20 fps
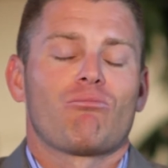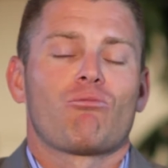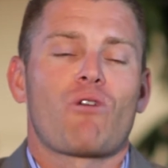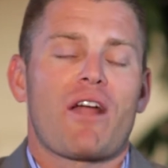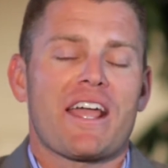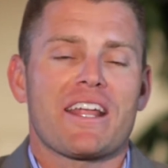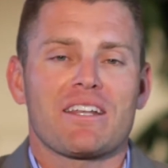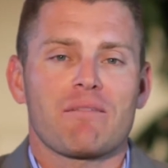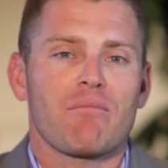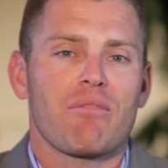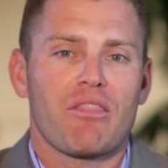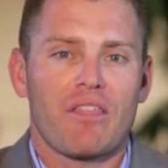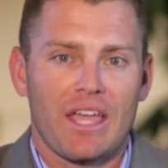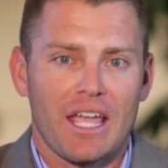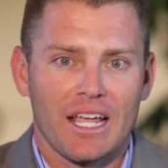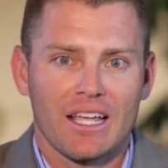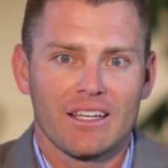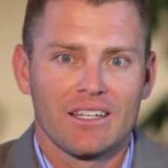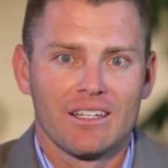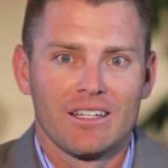random
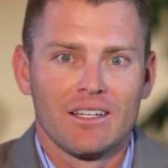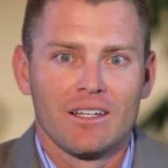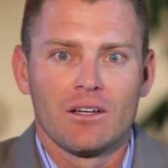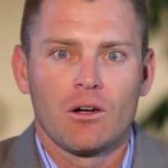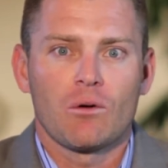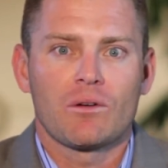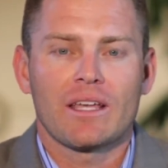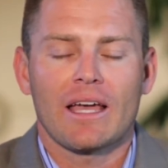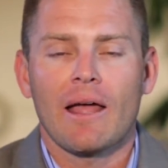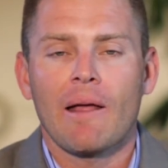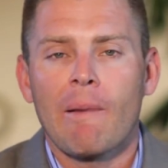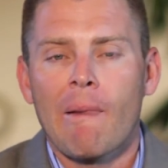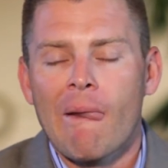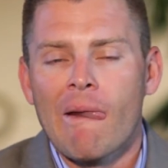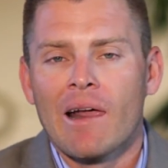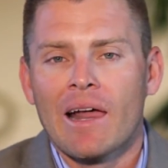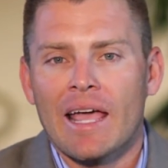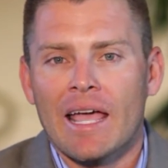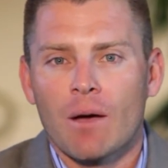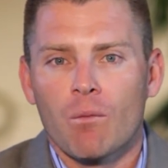thing, okay?
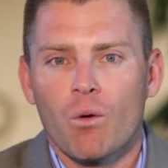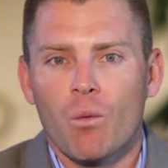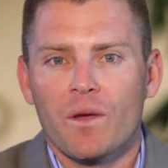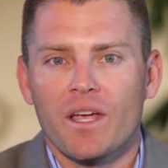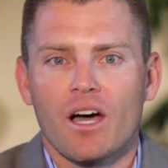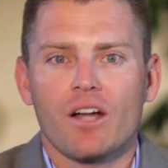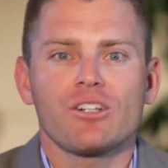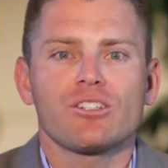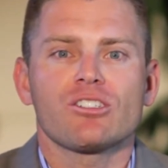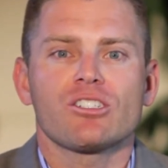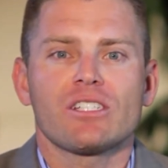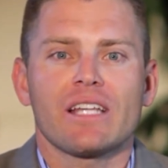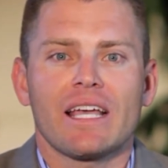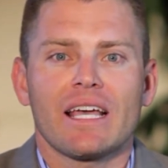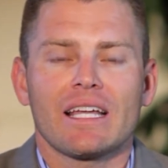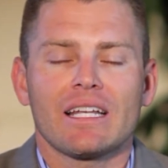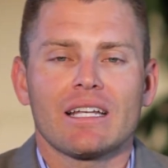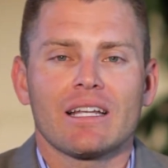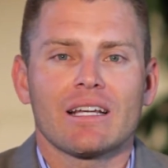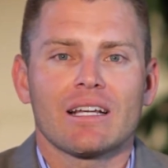And when we
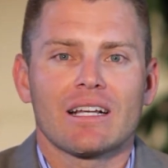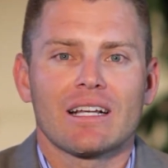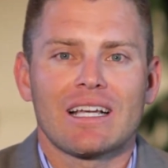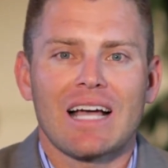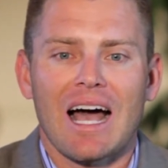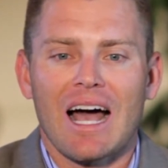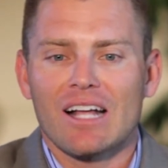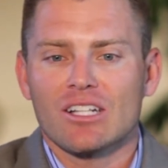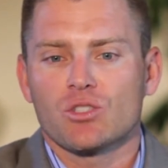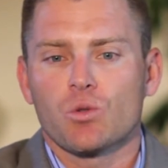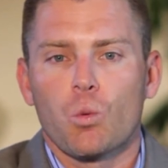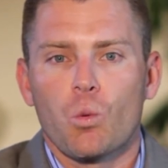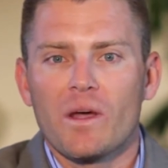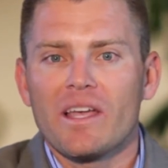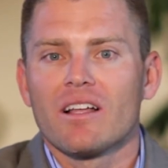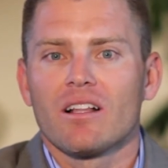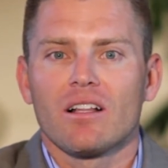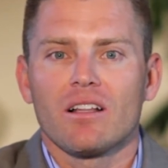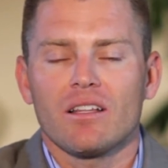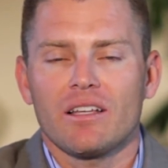understand God's
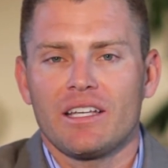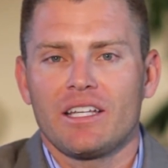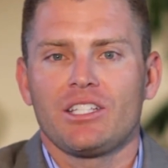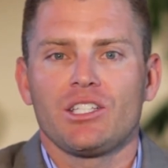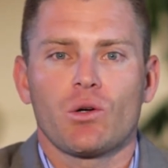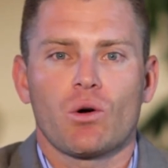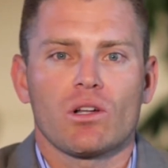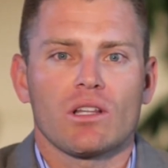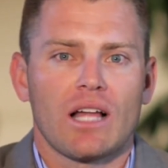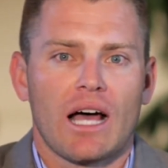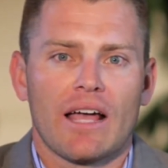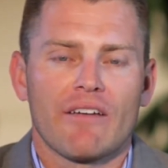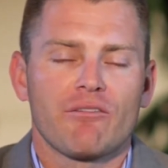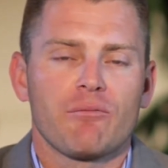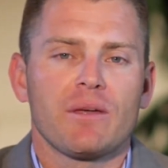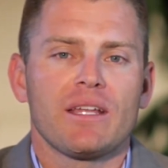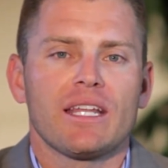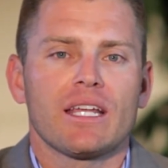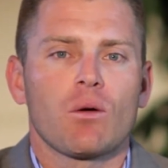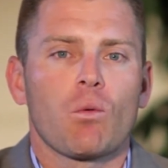will in your life,
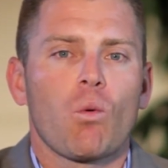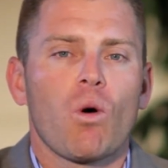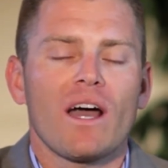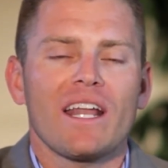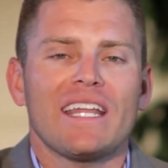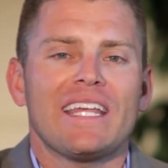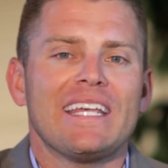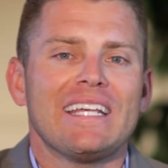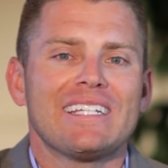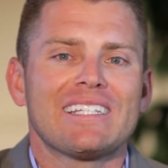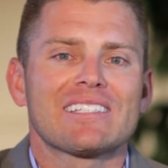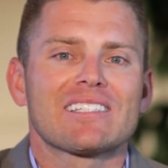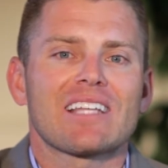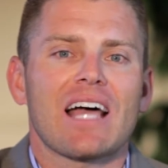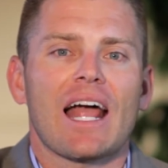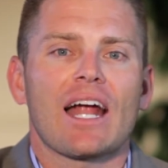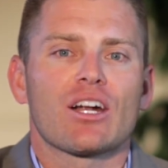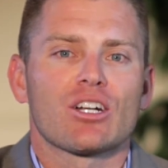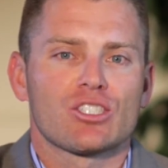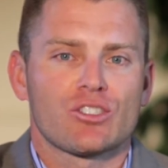meaning what He
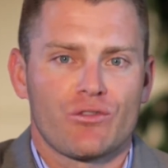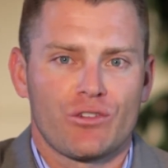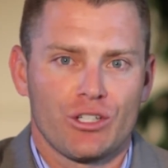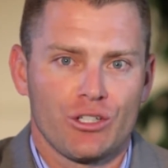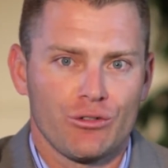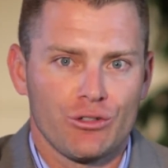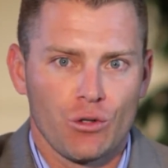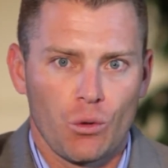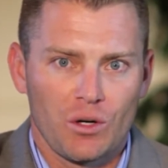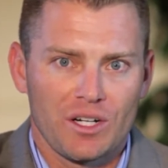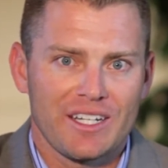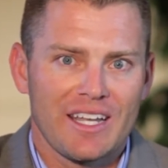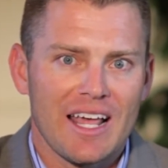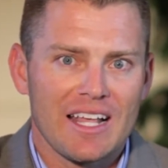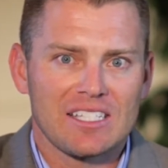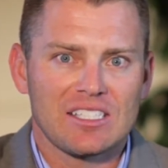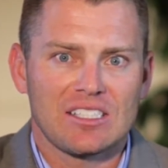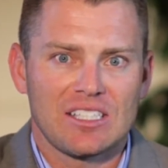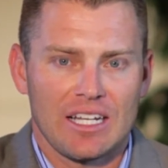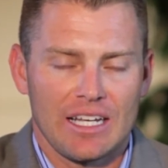desires for you, your
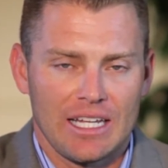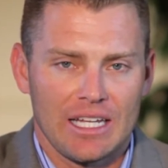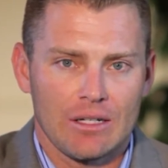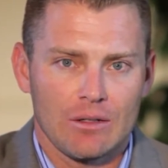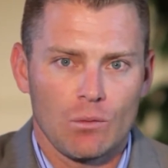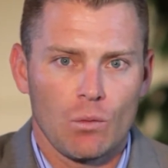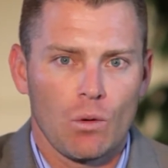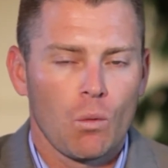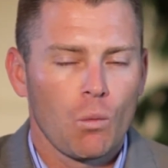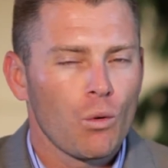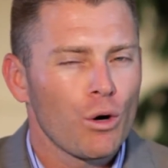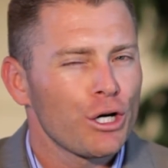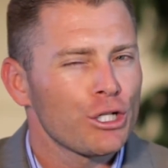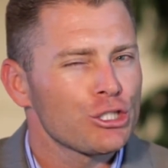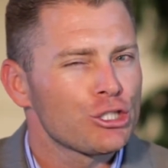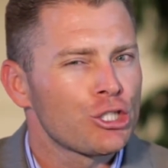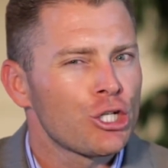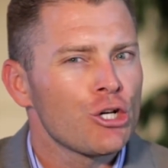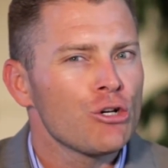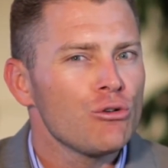destiny, when we're in
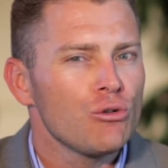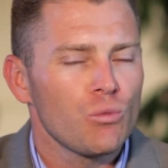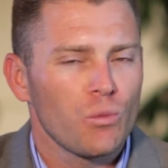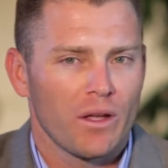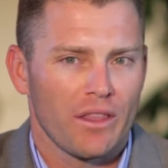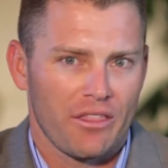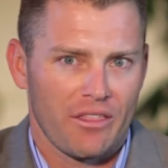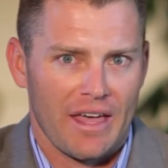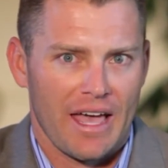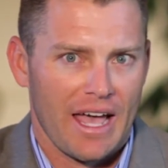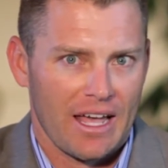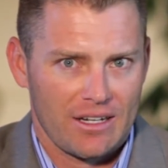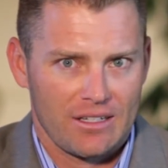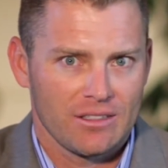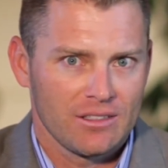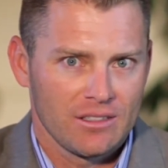tune with that,